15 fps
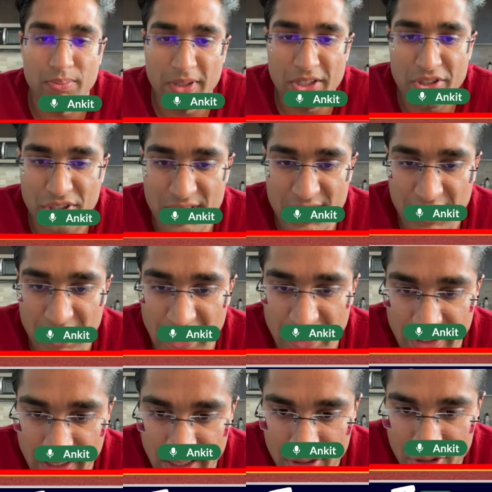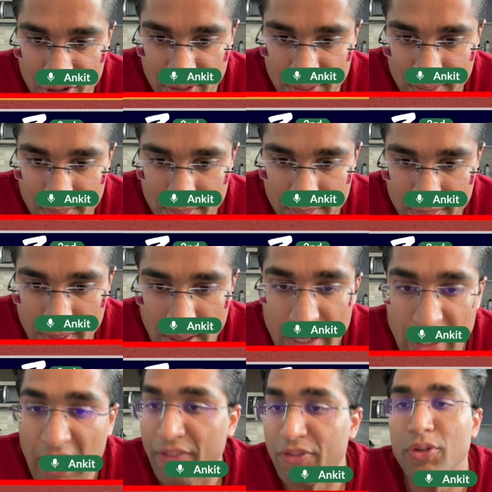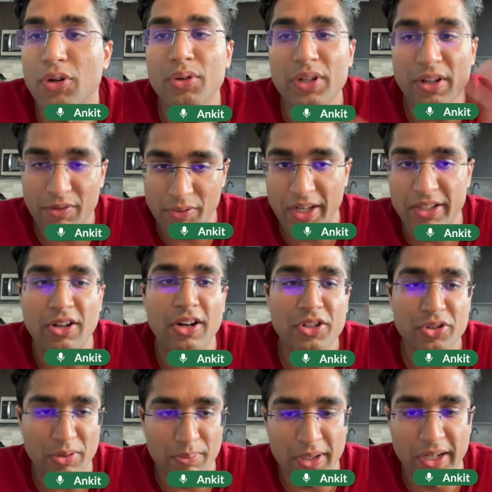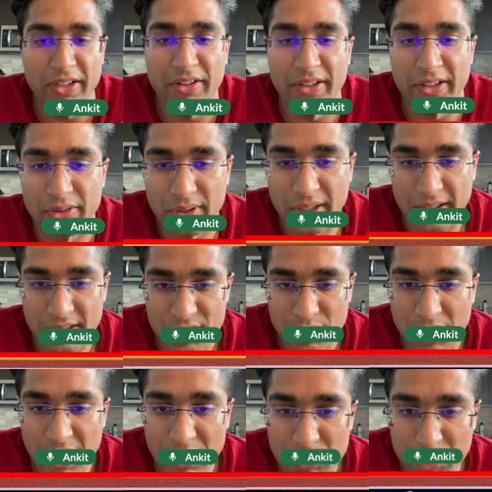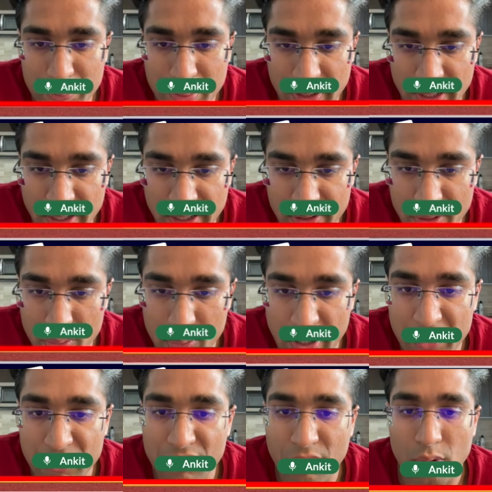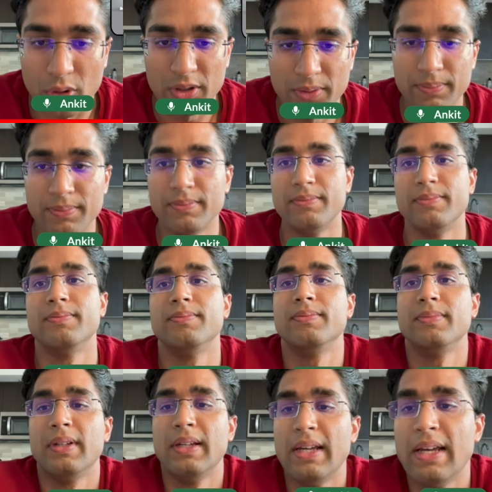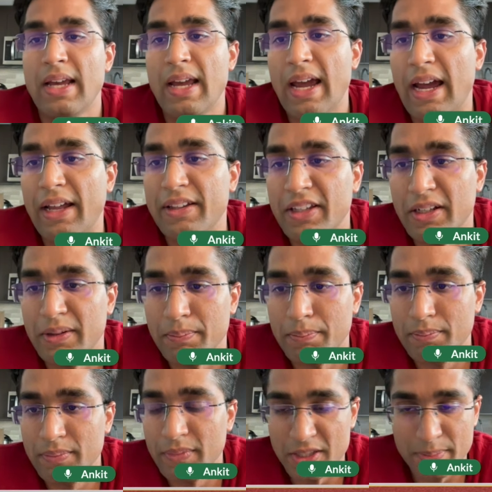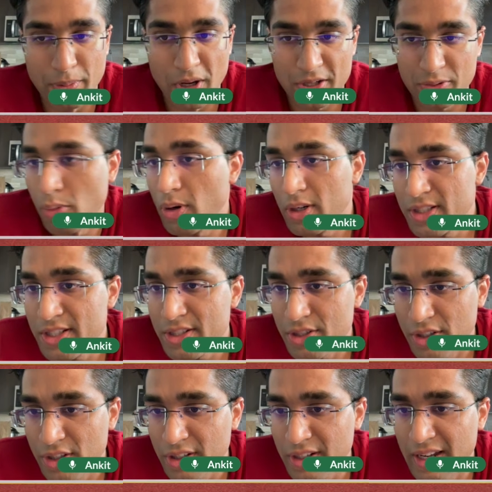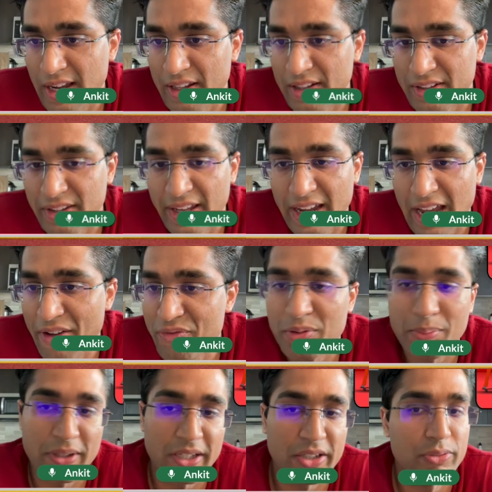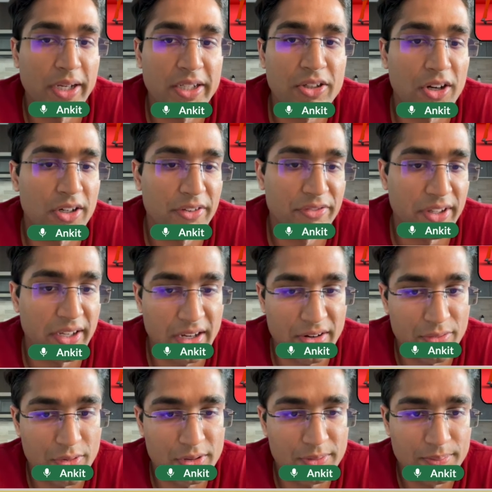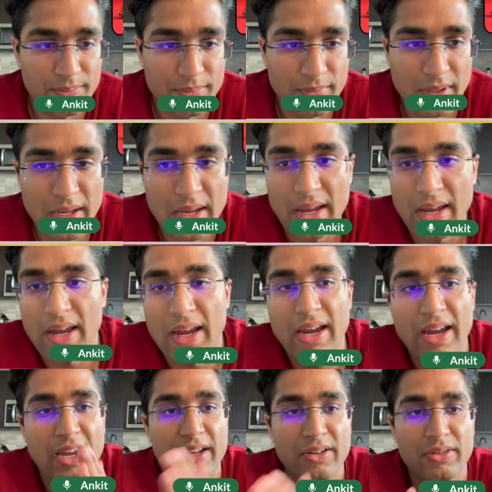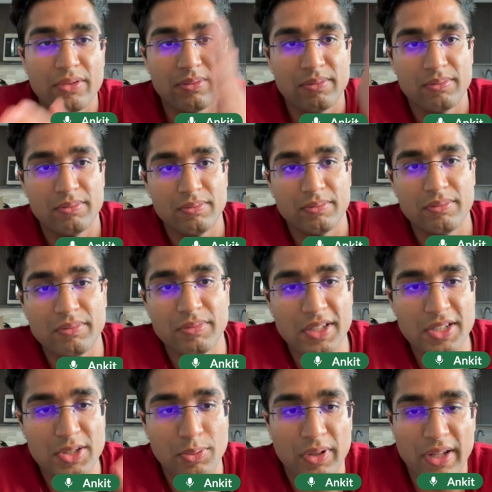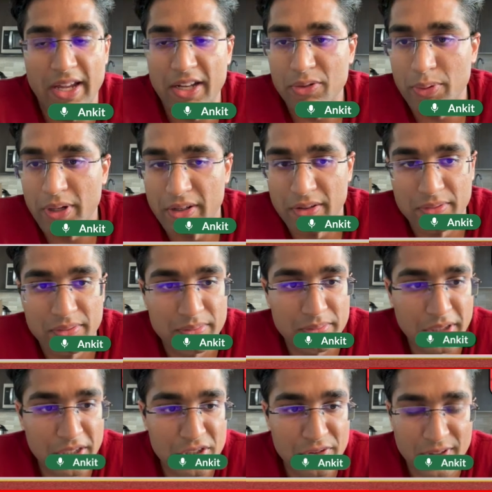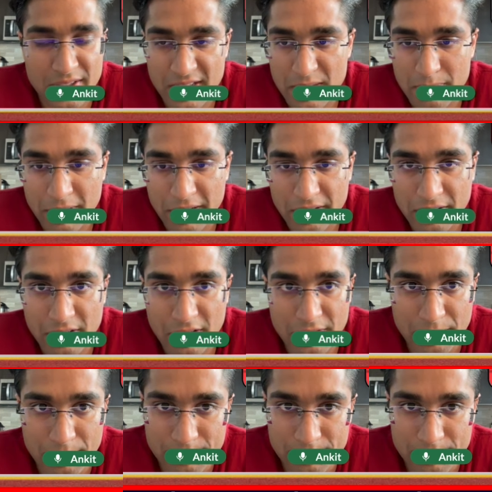let's just see that in action. If you don't have a red card, you can play anything you like. So I will play the red 4. And then it's bot 1's turn, and they have to play a red card if they have one. And this will end when each of us has played a card.